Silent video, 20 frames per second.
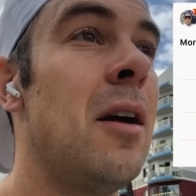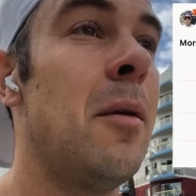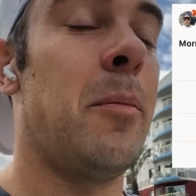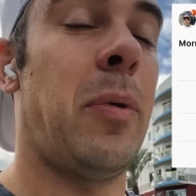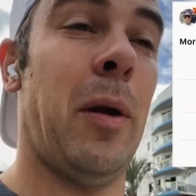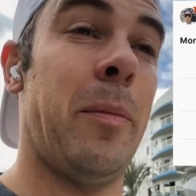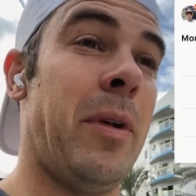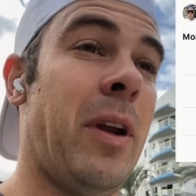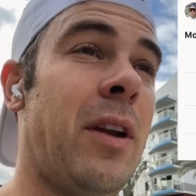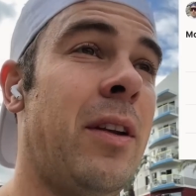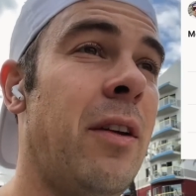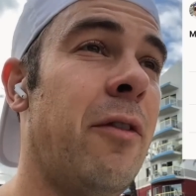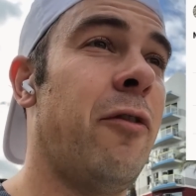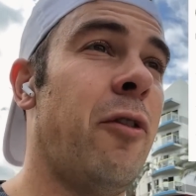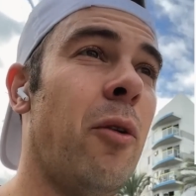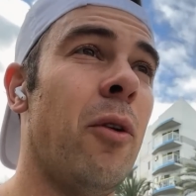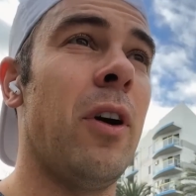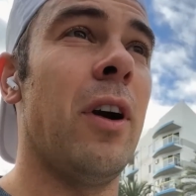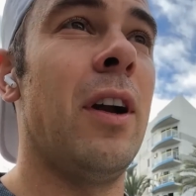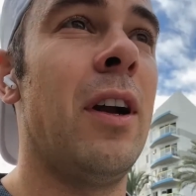But I mean, I did
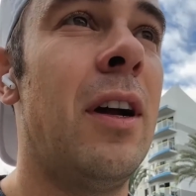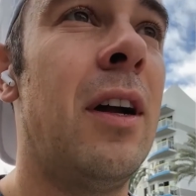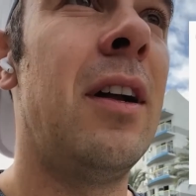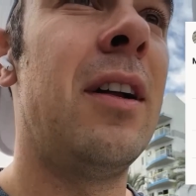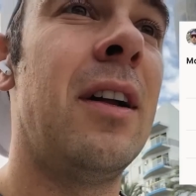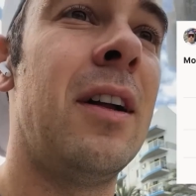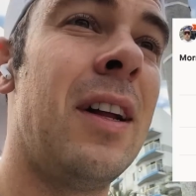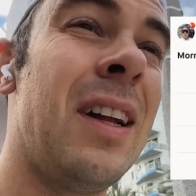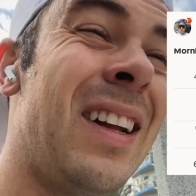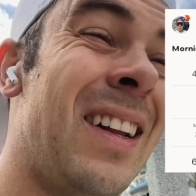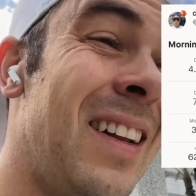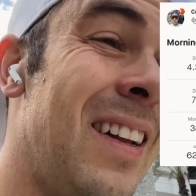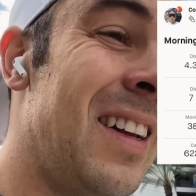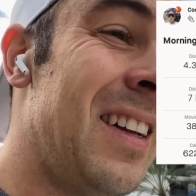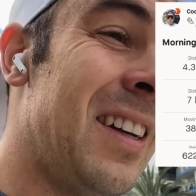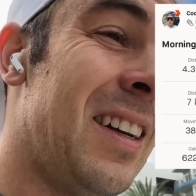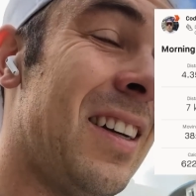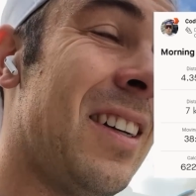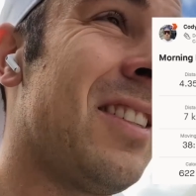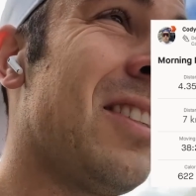four.
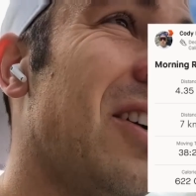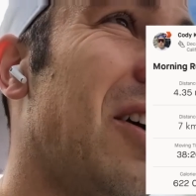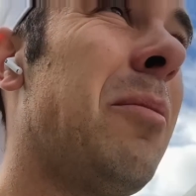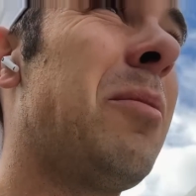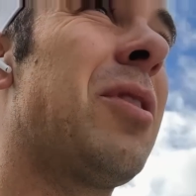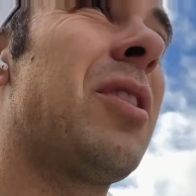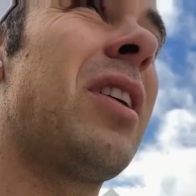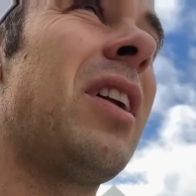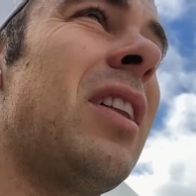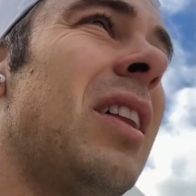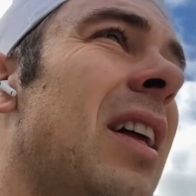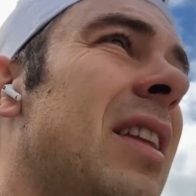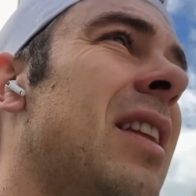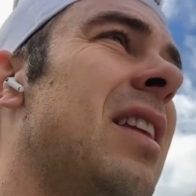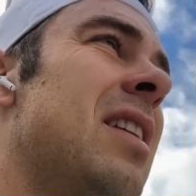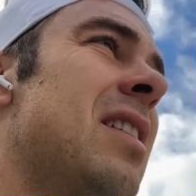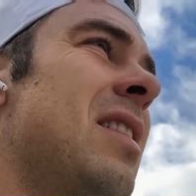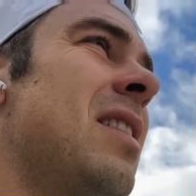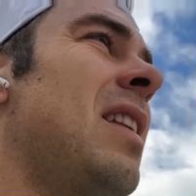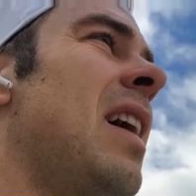So I'm just gonna let
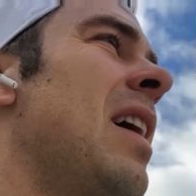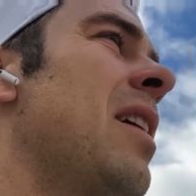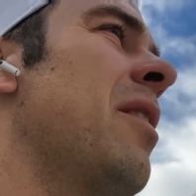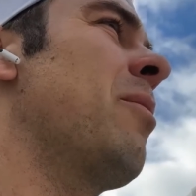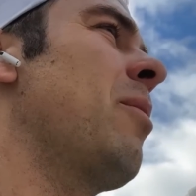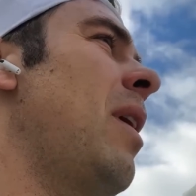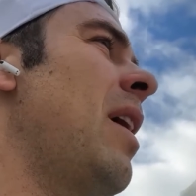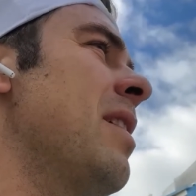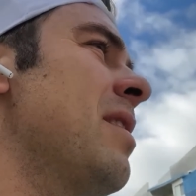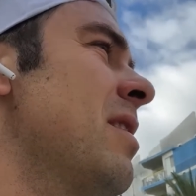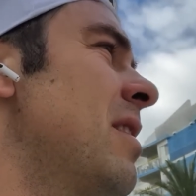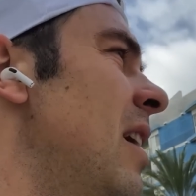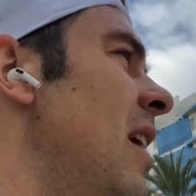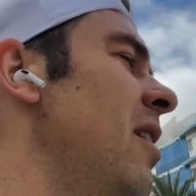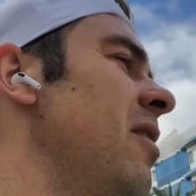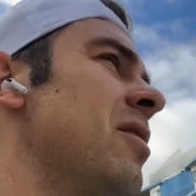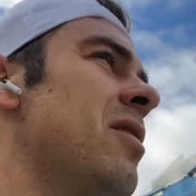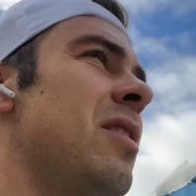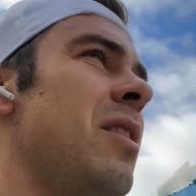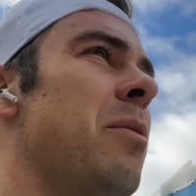this thing rest
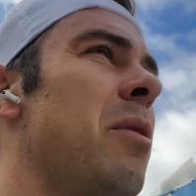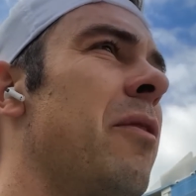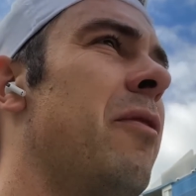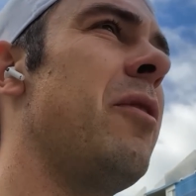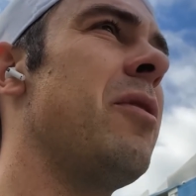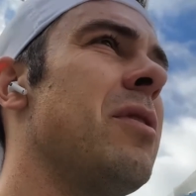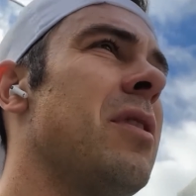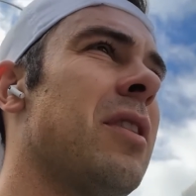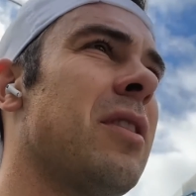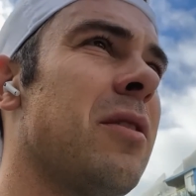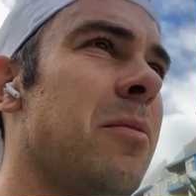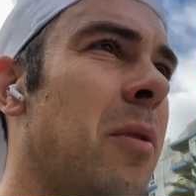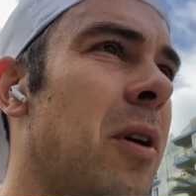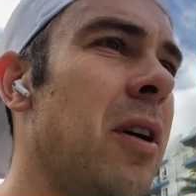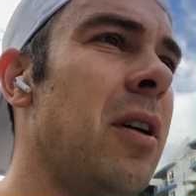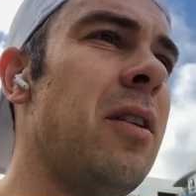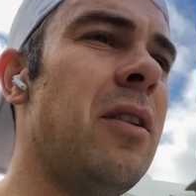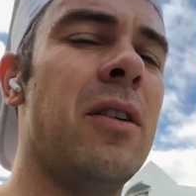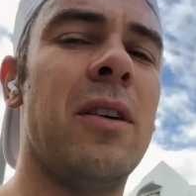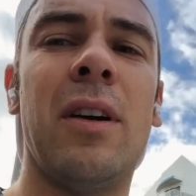now, see what it feels like tomorrow.